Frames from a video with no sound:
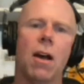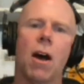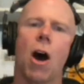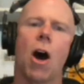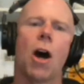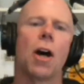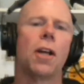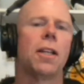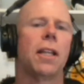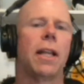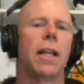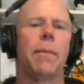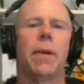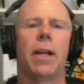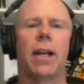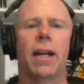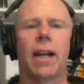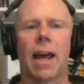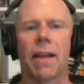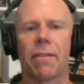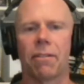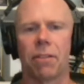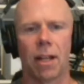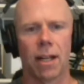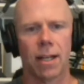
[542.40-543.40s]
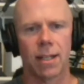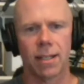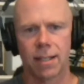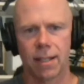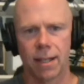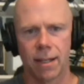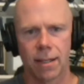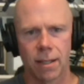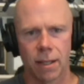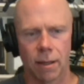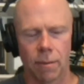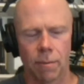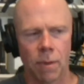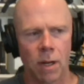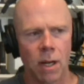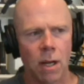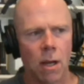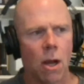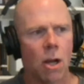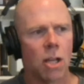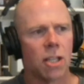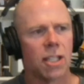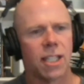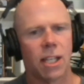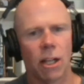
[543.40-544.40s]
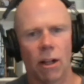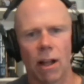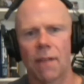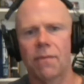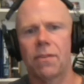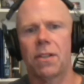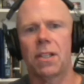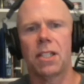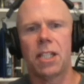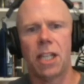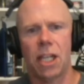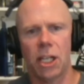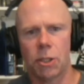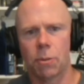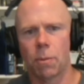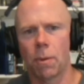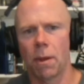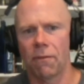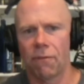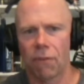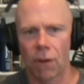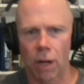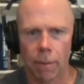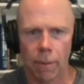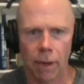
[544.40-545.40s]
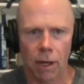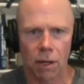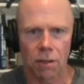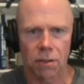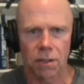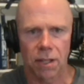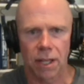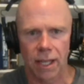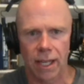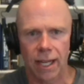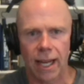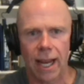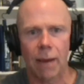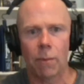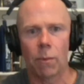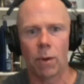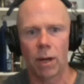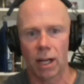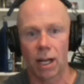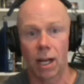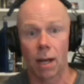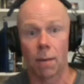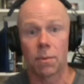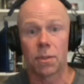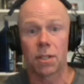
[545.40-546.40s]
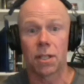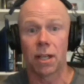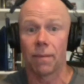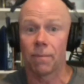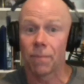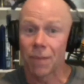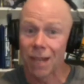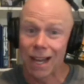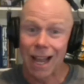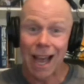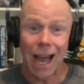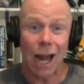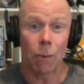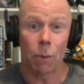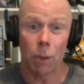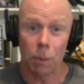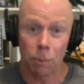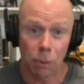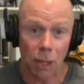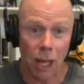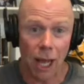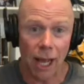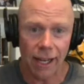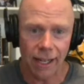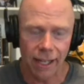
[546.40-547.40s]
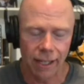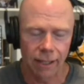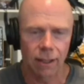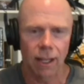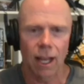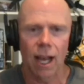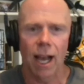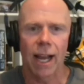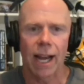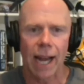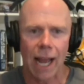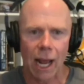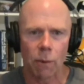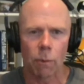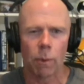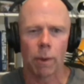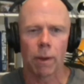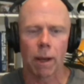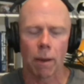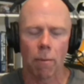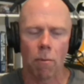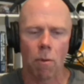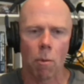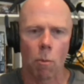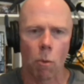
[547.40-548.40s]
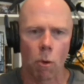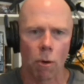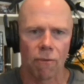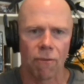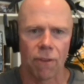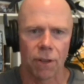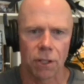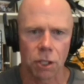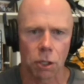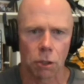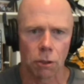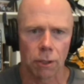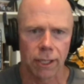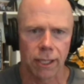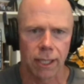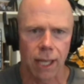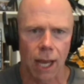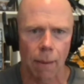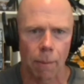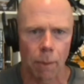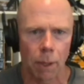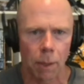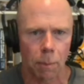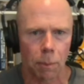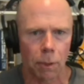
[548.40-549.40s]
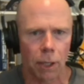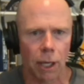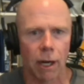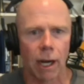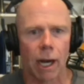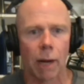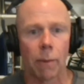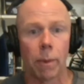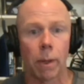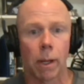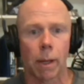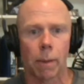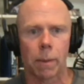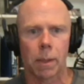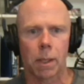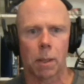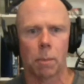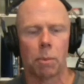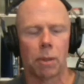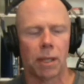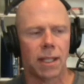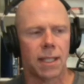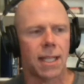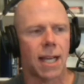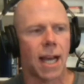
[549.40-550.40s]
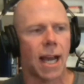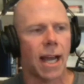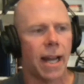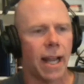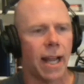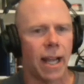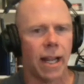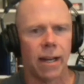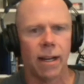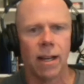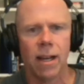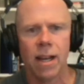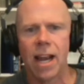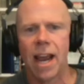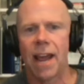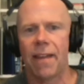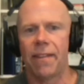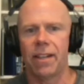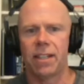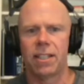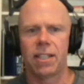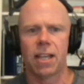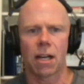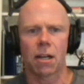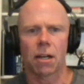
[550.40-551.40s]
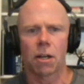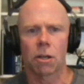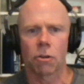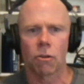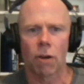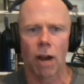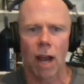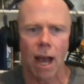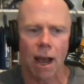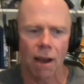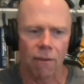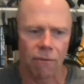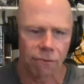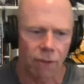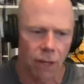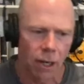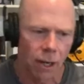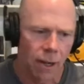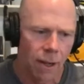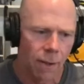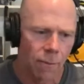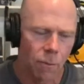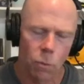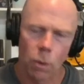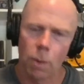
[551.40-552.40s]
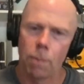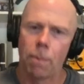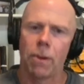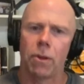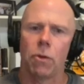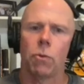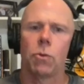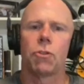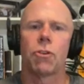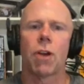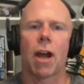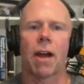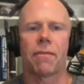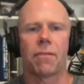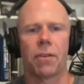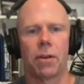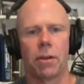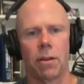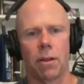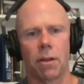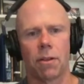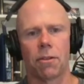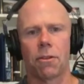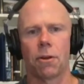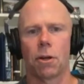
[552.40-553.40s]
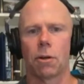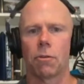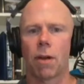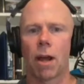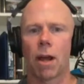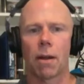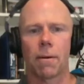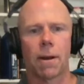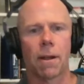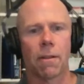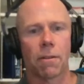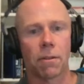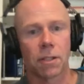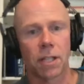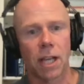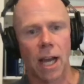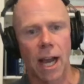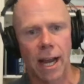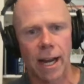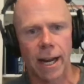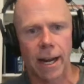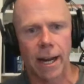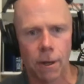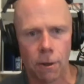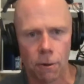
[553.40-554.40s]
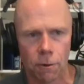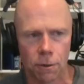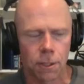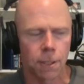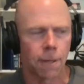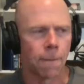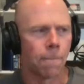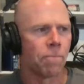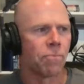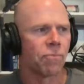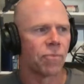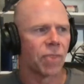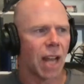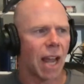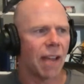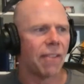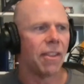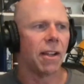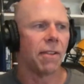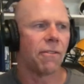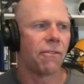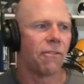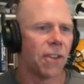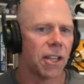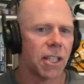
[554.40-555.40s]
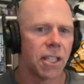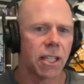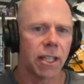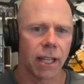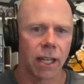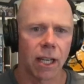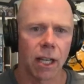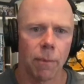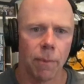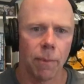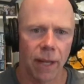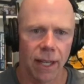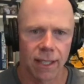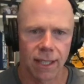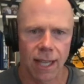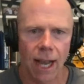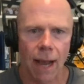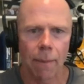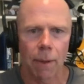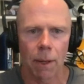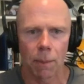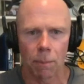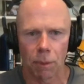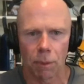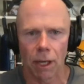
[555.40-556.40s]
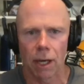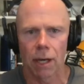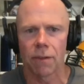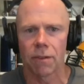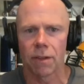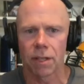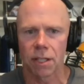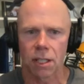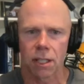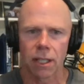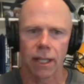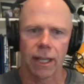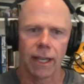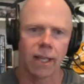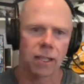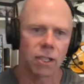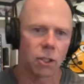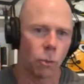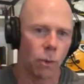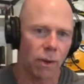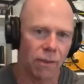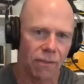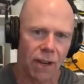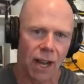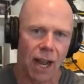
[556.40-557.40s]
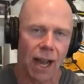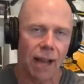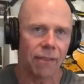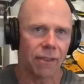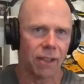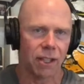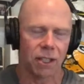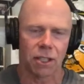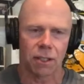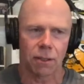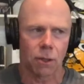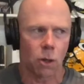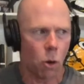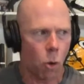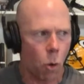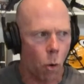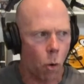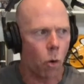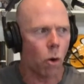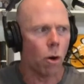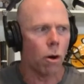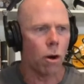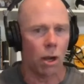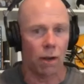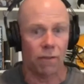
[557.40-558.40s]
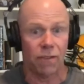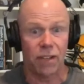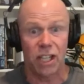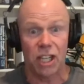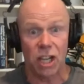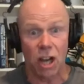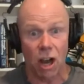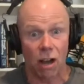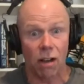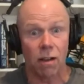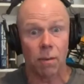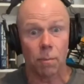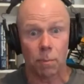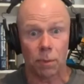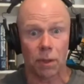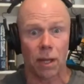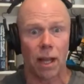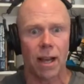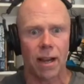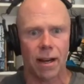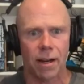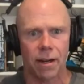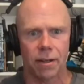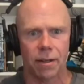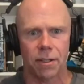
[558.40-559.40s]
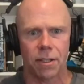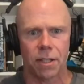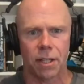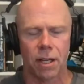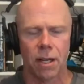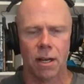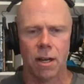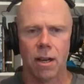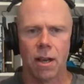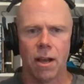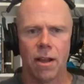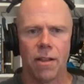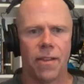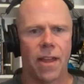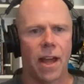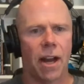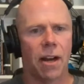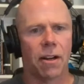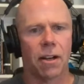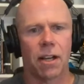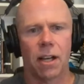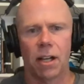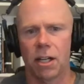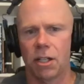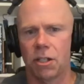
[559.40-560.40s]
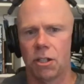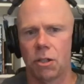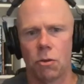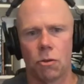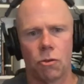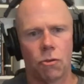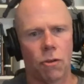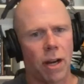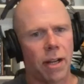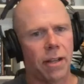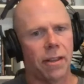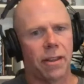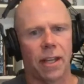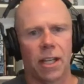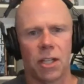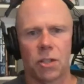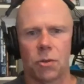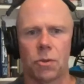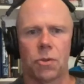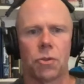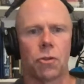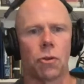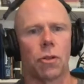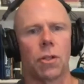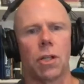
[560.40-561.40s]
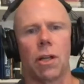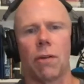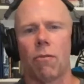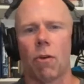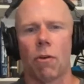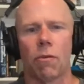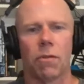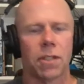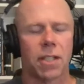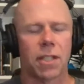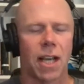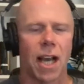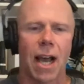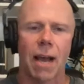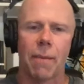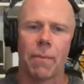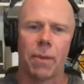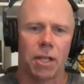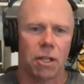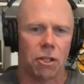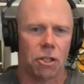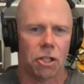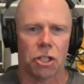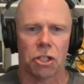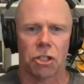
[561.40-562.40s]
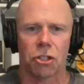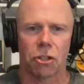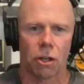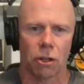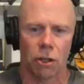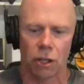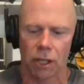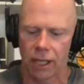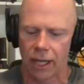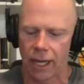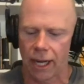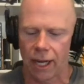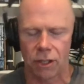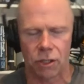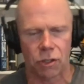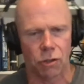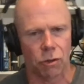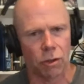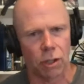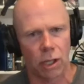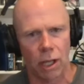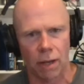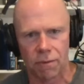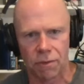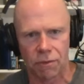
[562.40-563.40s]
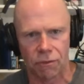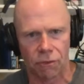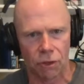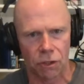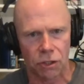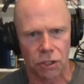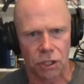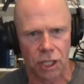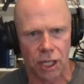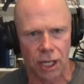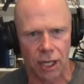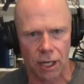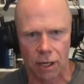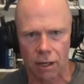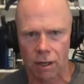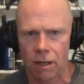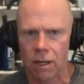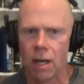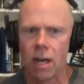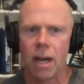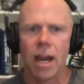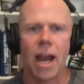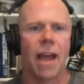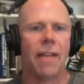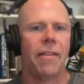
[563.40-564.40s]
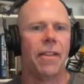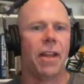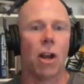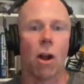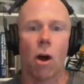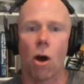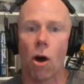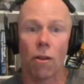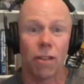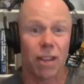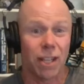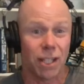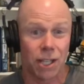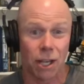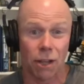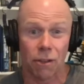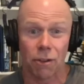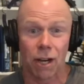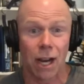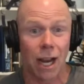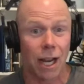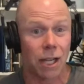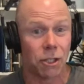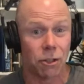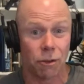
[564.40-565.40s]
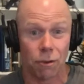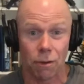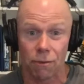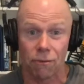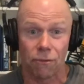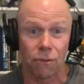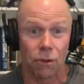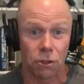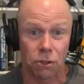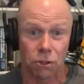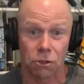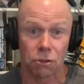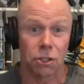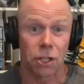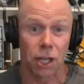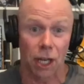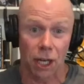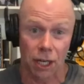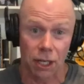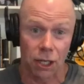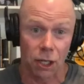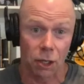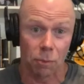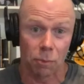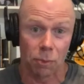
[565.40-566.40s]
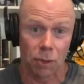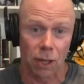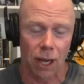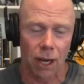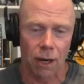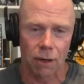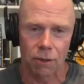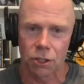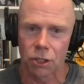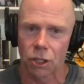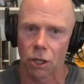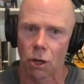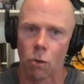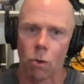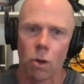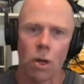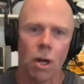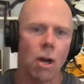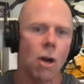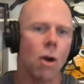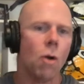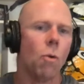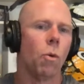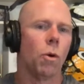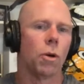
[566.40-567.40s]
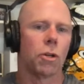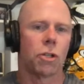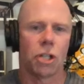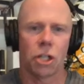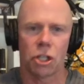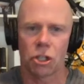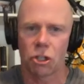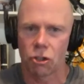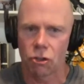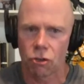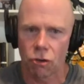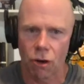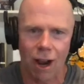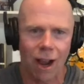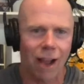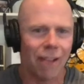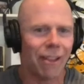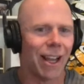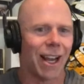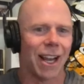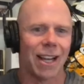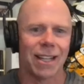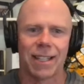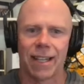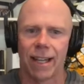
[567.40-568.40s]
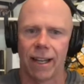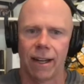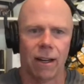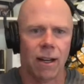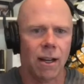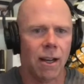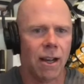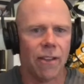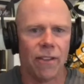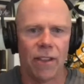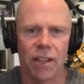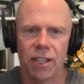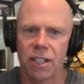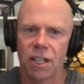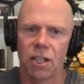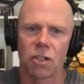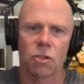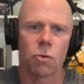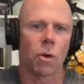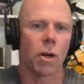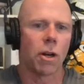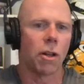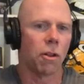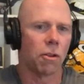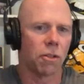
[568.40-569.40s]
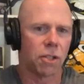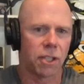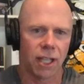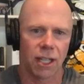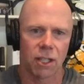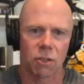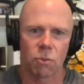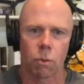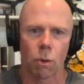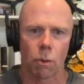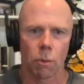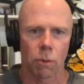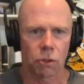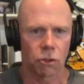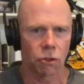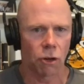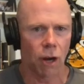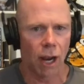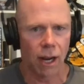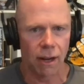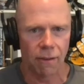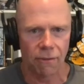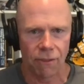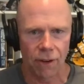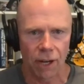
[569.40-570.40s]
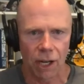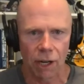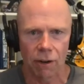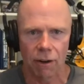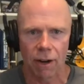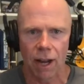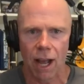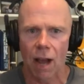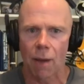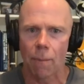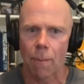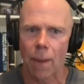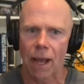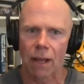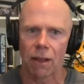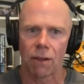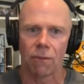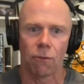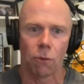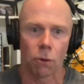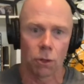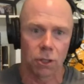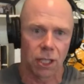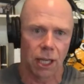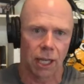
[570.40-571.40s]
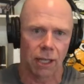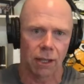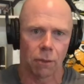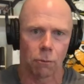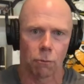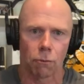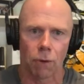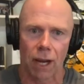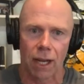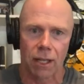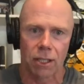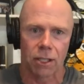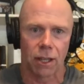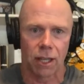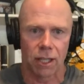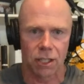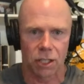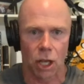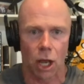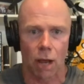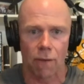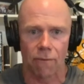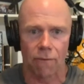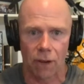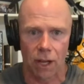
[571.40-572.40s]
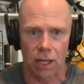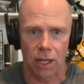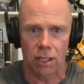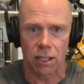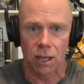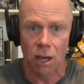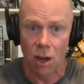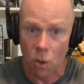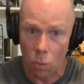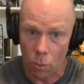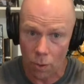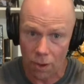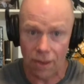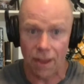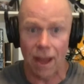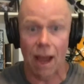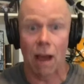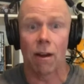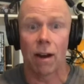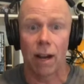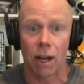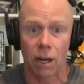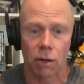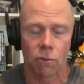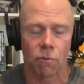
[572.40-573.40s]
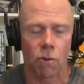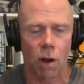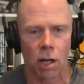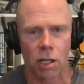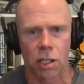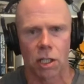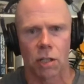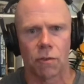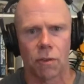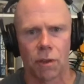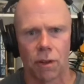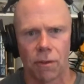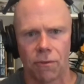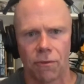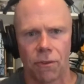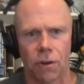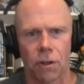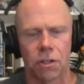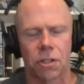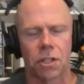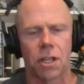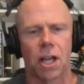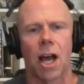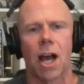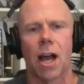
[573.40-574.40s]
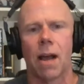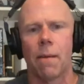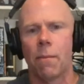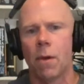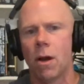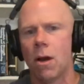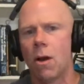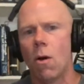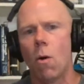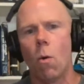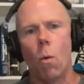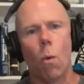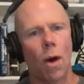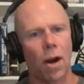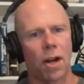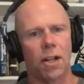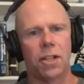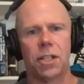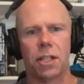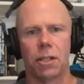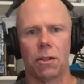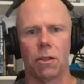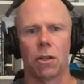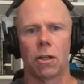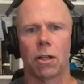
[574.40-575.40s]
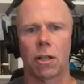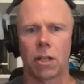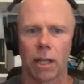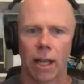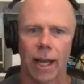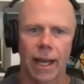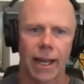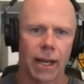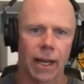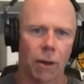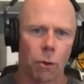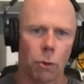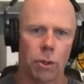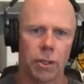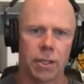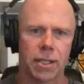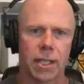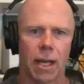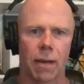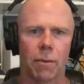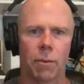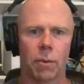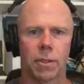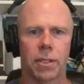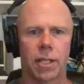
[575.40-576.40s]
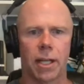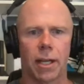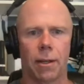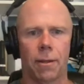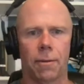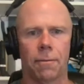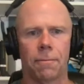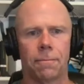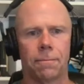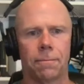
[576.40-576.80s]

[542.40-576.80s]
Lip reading: Unlimited athleticism. Still have to teach him the fundamentals of the game when it comes to how do we block in line, how do we become a more physically dominant player, how do we become a complete tight end. And then Tucker Kraft, we drafted in the 3rd round, another tight end who's, I think, physically can be a dominant player in this league. So we've got this core of young players that are going to do great things with Jordan Love over time. But you just start looking at Jordan Love's first year, and then all these other guys are either first or second year players. So we're just trying, like I said, this is one of those things where we're trying to figure it out. Matt LaFleur's got the reins of this offense without Aaron Rodgers for the first time. What does it look like? Only time will tell.